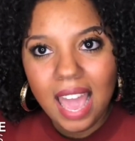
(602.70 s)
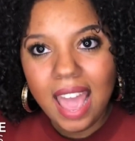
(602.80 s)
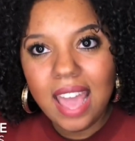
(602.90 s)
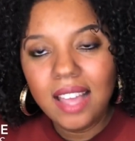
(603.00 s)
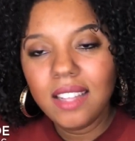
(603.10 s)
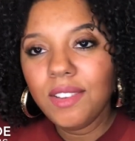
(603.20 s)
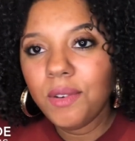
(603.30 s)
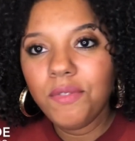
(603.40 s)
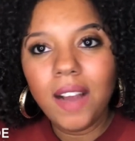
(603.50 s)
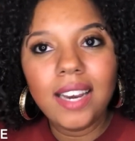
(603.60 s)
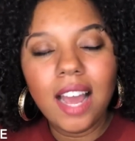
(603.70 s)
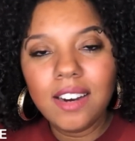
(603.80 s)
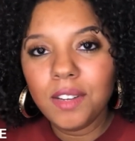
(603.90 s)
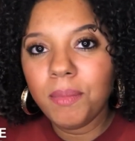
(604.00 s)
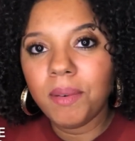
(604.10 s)
And you'll find out a
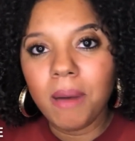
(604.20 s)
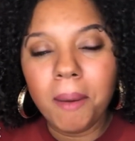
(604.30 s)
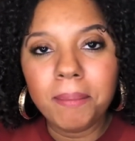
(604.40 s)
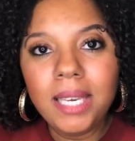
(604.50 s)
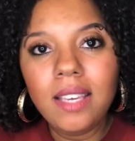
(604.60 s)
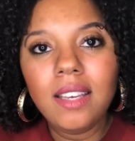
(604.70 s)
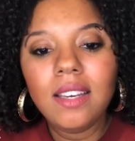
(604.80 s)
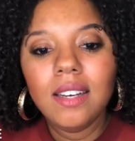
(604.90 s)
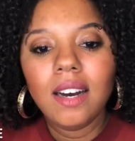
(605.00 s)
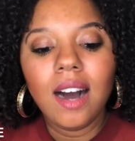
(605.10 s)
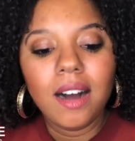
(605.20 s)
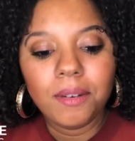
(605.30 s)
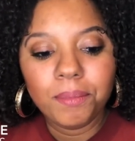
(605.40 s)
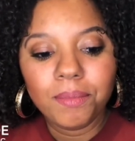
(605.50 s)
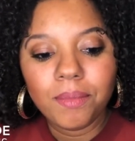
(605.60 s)
little bit about me,
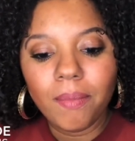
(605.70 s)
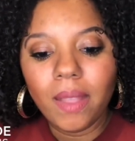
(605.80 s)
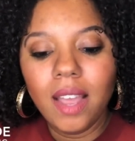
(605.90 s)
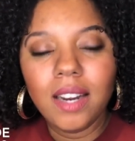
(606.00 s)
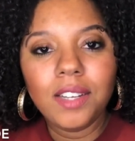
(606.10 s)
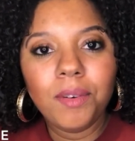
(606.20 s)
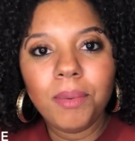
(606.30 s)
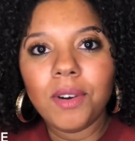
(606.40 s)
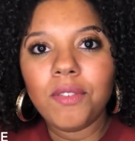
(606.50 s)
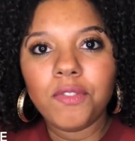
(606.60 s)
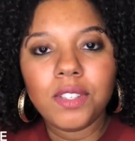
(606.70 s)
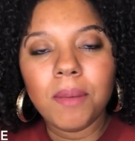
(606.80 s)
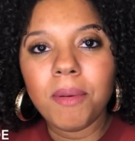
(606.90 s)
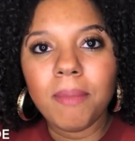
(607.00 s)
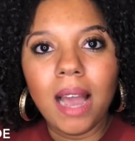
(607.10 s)
and a little bit of some
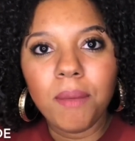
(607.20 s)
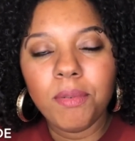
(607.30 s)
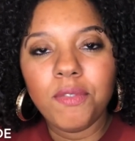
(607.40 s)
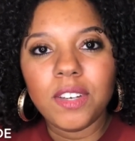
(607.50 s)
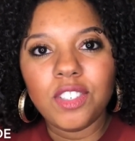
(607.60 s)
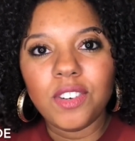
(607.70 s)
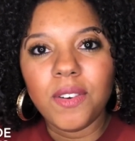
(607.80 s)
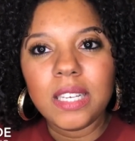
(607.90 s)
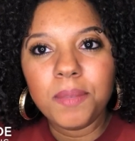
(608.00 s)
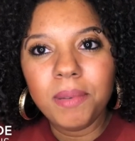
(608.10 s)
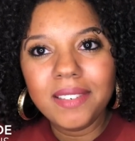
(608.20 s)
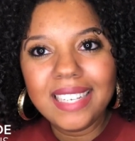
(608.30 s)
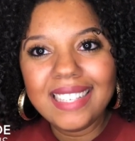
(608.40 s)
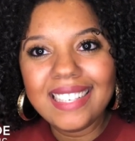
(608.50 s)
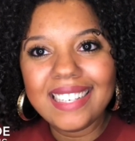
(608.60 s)
of my professional
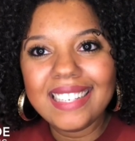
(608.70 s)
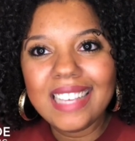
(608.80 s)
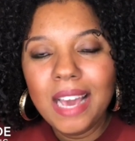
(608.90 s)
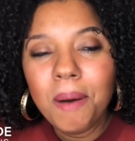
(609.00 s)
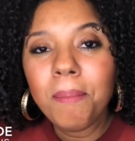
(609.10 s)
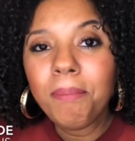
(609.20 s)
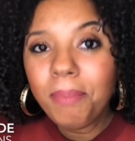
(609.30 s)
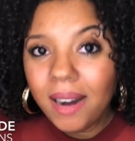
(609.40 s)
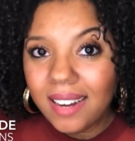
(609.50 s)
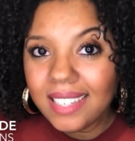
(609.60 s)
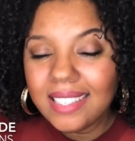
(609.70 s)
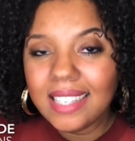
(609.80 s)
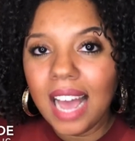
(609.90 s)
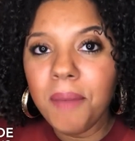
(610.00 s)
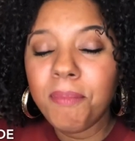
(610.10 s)
experiences, but
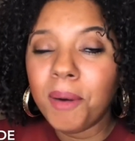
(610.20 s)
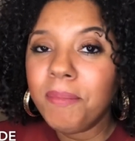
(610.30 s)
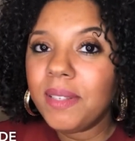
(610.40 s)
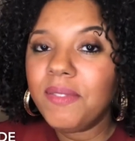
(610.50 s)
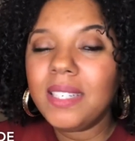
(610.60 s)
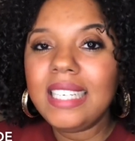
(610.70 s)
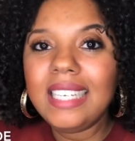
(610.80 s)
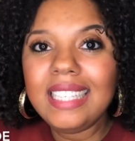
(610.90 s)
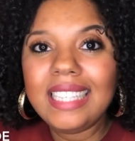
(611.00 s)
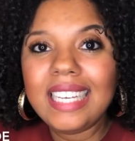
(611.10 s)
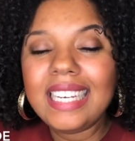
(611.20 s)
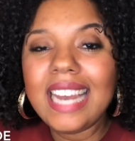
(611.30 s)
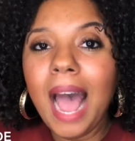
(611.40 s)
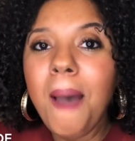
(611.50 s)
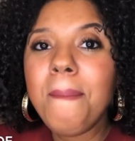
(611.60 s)
I purposefully did
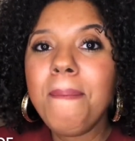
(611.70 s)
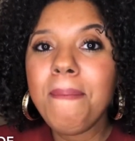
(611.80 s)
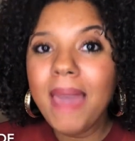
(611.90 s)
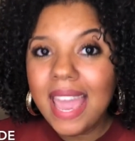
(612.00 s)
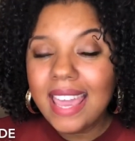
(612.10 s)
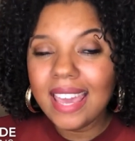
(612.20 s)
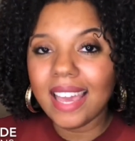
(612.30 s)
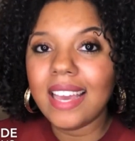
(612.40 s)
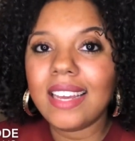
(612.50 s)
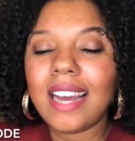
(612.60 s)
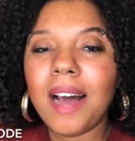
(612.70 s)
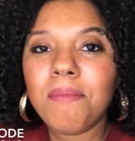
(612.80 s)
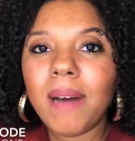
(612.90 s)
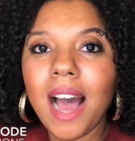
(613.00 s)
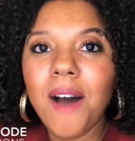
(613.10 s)
not make it
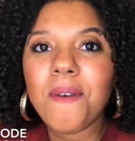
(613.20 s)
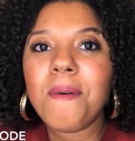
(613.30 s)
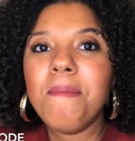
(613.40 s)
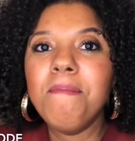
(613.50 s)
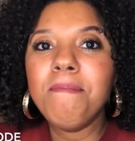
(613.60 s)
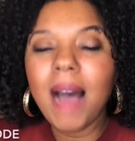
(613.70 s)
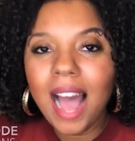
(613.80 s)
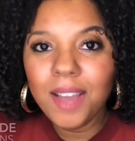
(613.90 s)
about my